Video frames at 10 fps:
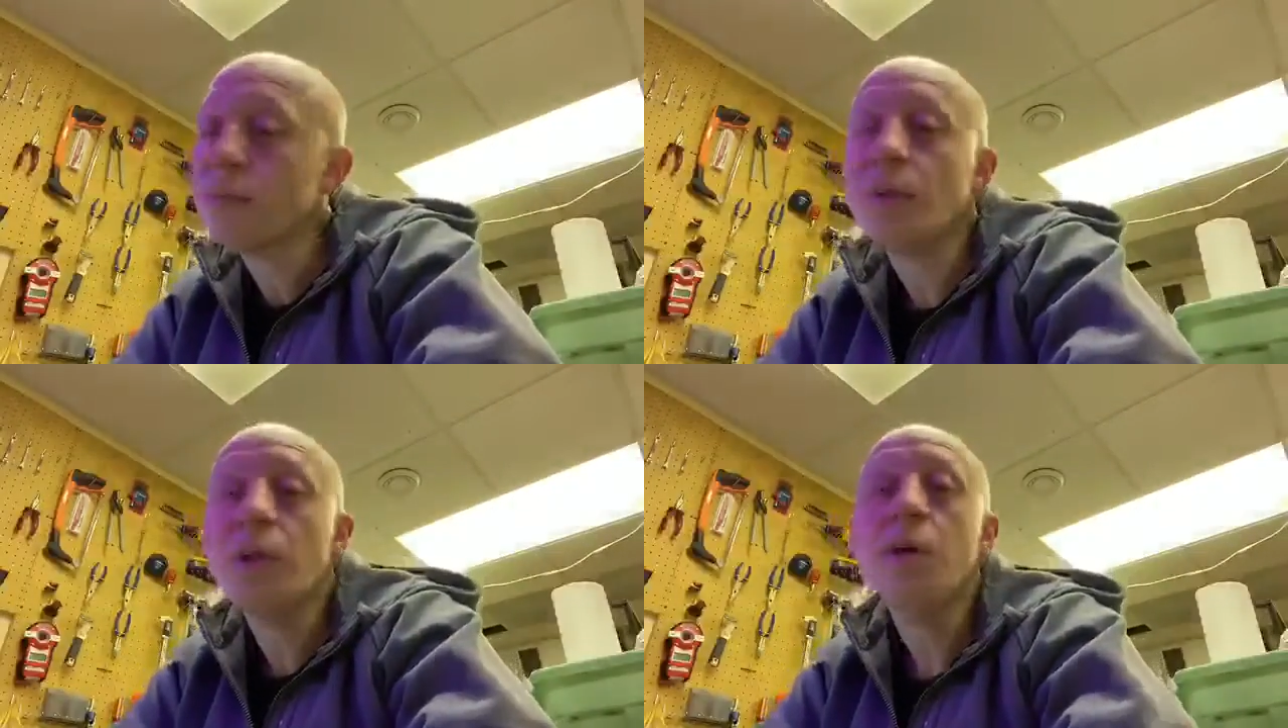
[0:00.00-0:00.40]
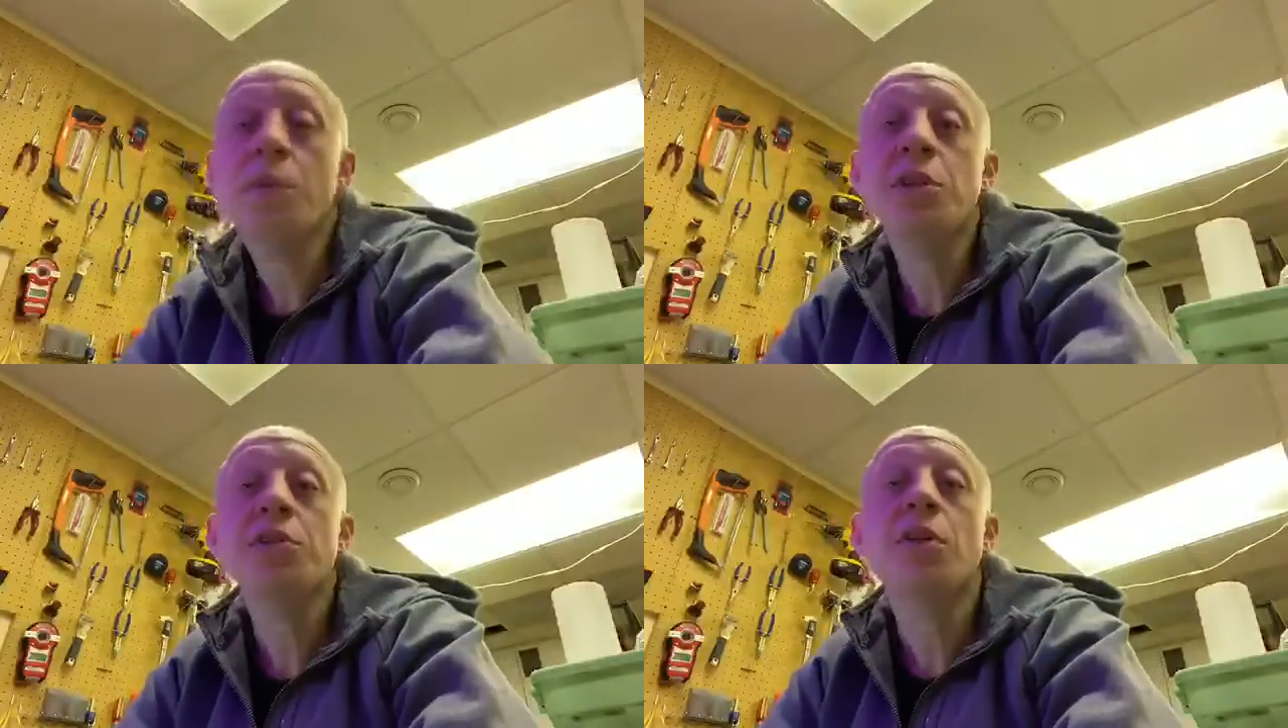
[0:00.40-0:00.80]
And I'm
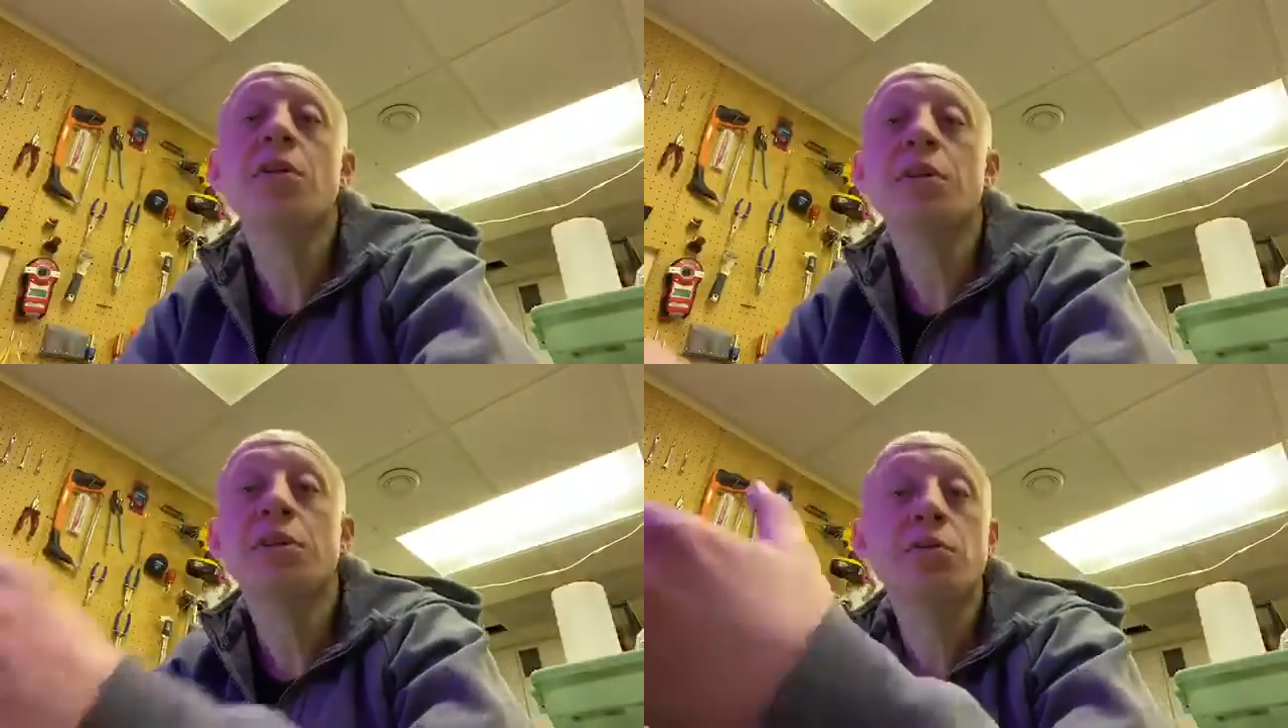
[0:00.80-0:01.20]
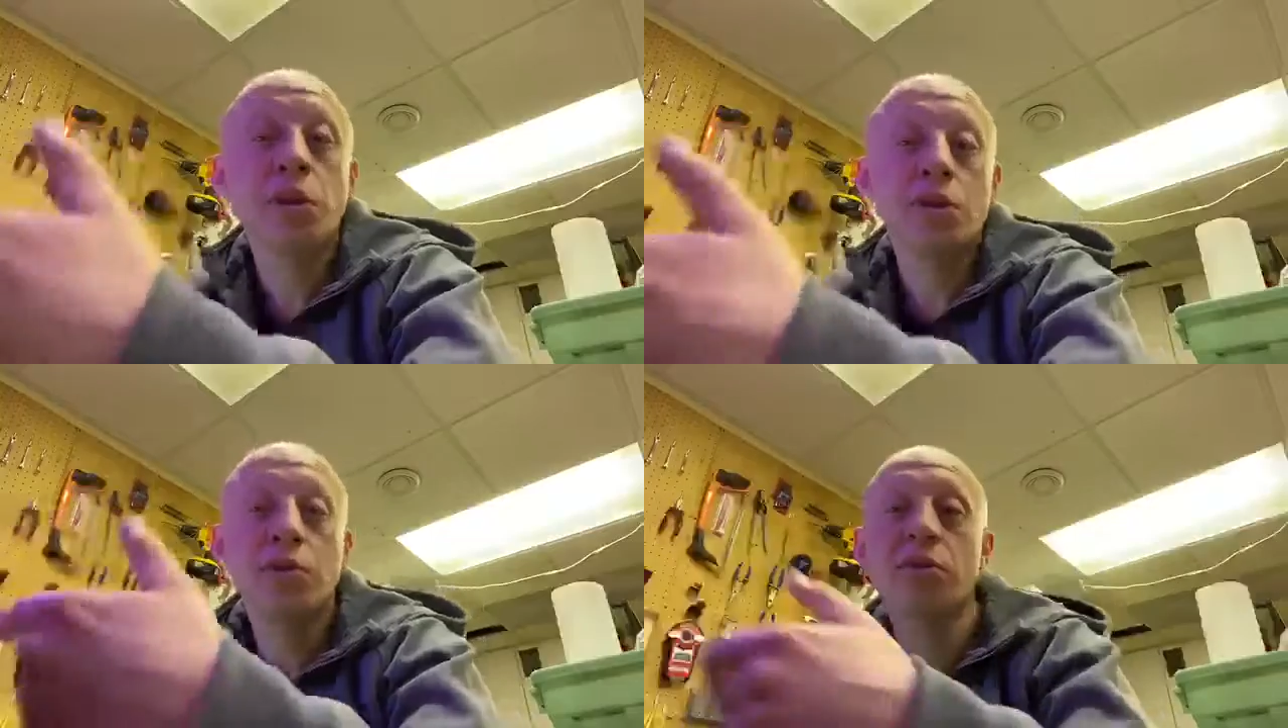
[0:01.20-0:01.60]
going to start
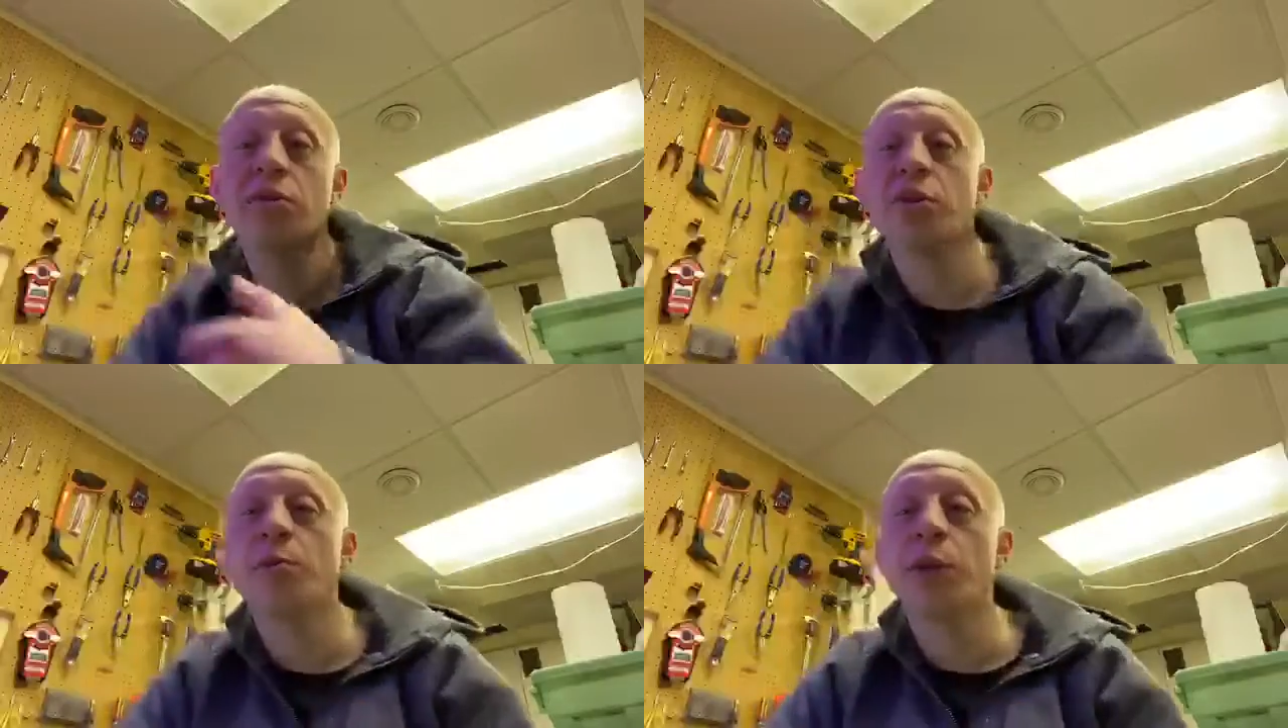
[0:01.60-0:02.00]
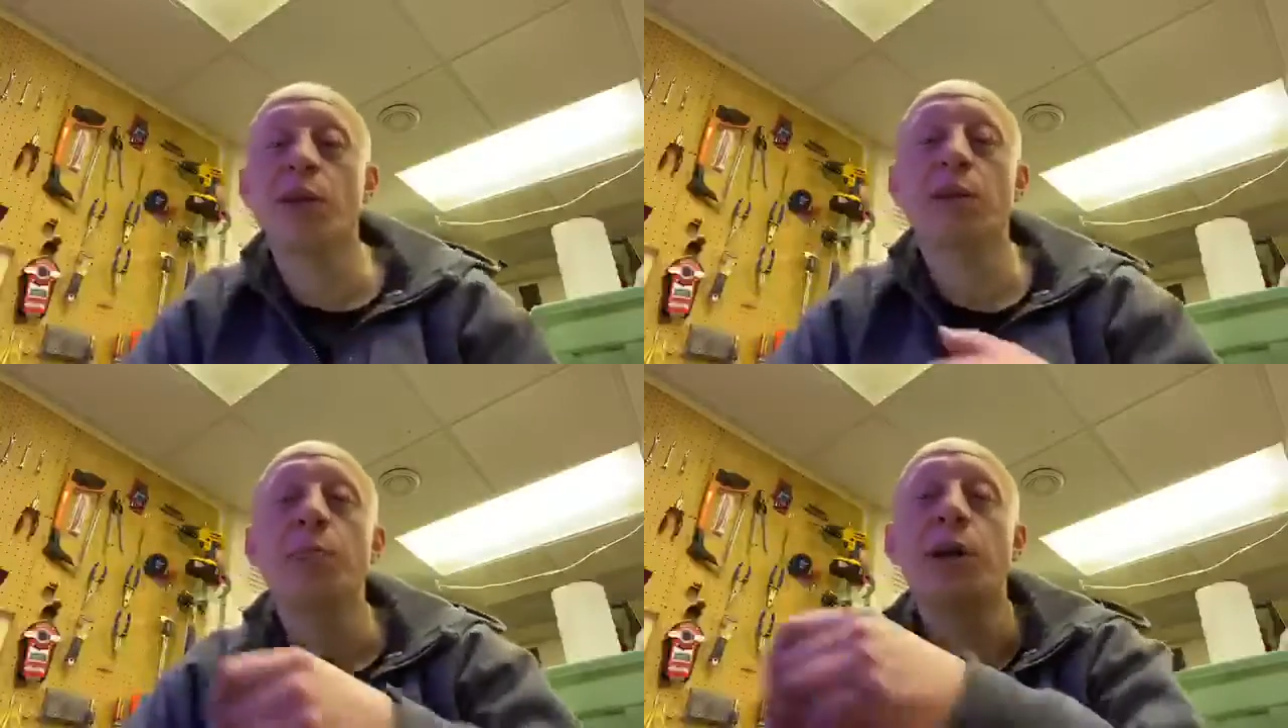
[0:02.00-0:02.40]
to sort of
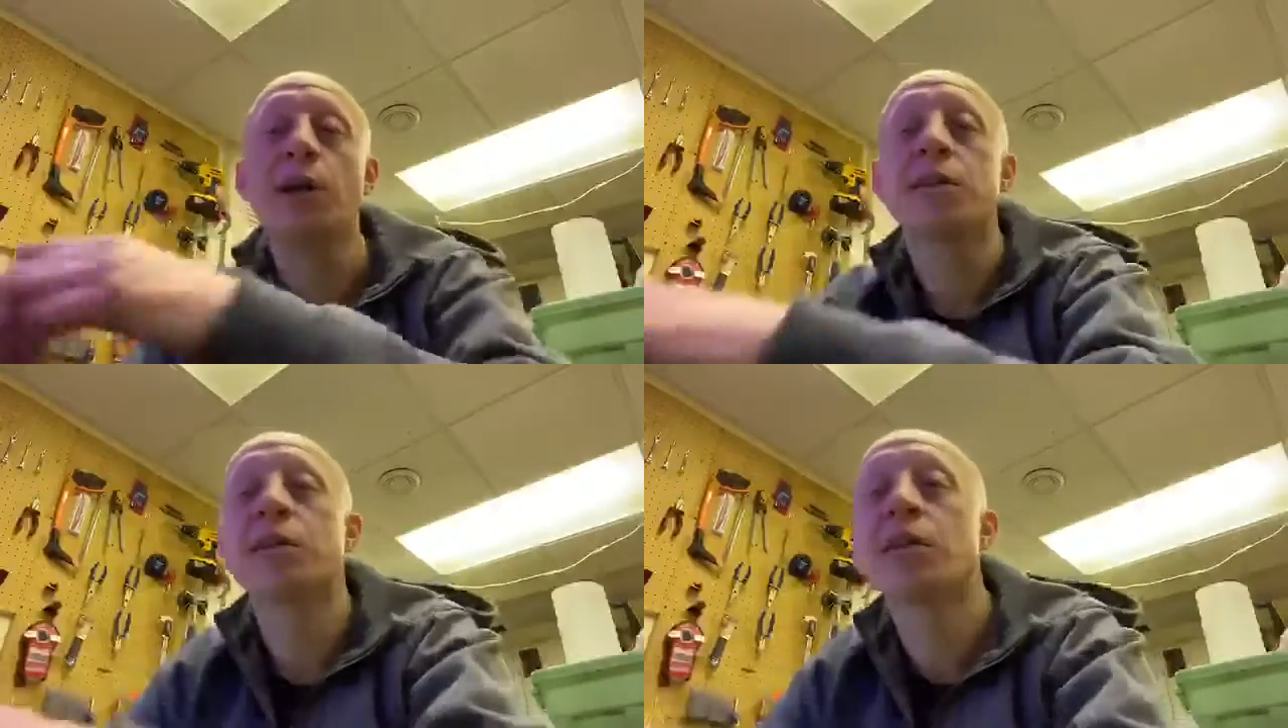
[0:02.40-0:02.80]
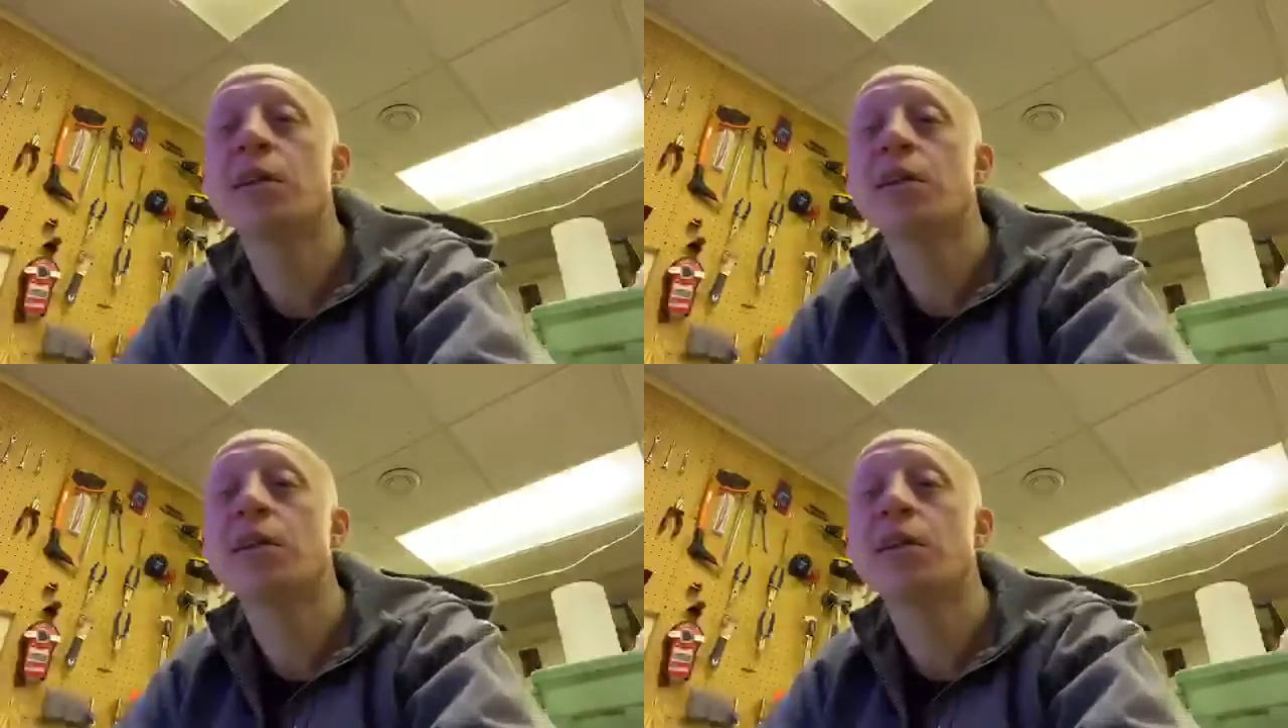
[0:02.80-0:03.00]
germinate them, I guess.